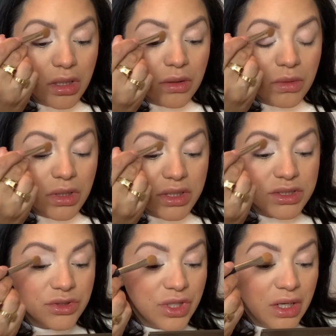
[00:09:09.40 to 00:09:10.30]
Well, it's
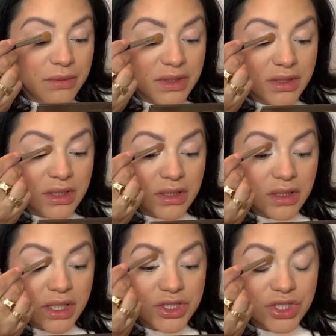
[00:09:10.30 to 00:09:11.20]
grabbing the
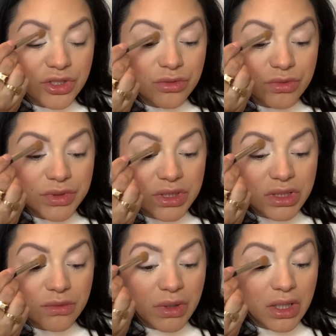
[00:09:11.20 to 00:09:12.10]
eyeshadow really
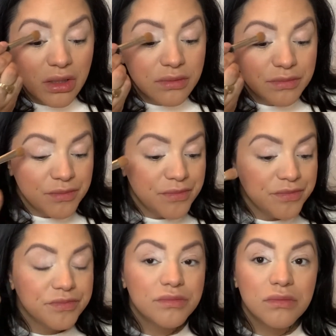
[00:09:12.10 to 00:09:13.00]
well.
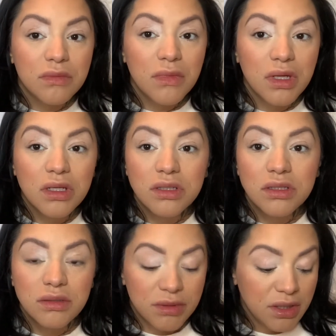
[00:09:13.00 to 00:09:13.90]

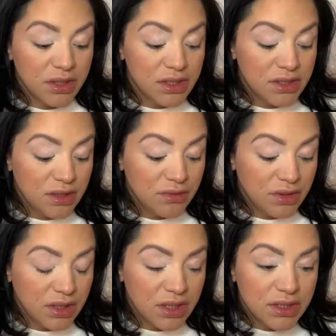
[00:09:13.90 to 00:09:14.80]
To be honest, it
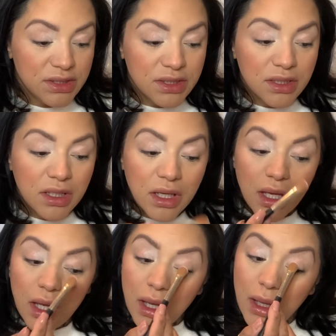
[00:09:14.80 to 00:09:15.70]
really is.
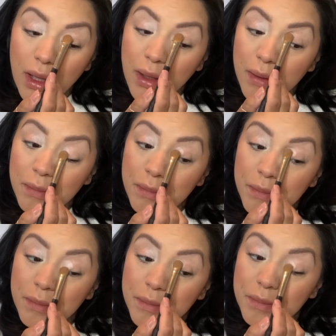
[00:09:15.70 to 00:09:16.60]
I
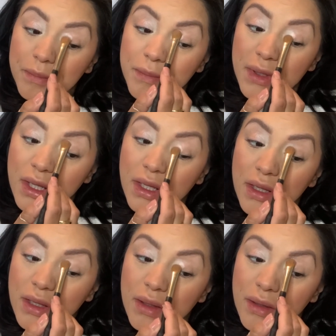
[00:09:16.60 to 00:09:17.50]

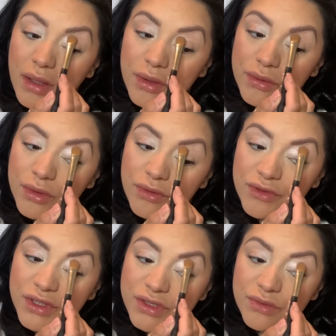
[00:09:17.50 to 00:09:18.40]
don't know if
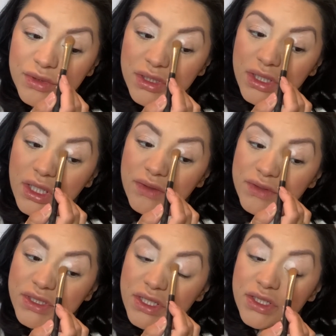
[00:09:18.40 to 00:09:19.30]
that's
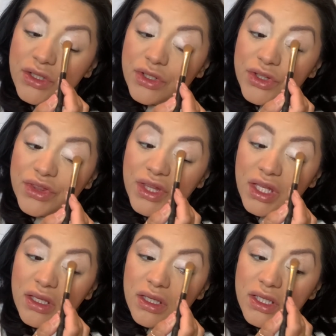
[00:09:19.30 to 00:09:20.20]
if a good
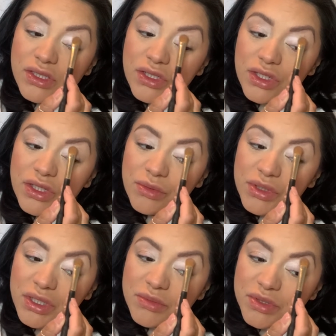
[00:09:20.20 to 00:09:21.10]
thing. It's a good thing when it
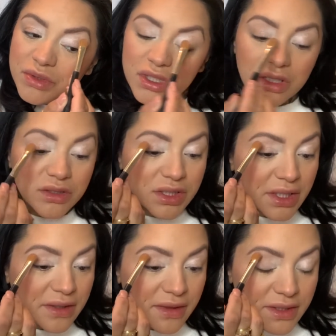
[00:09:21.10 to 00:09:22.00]
comes to a color
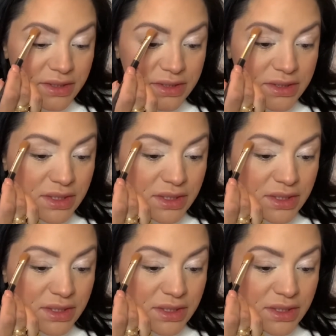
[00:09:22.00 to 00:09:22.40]
like this.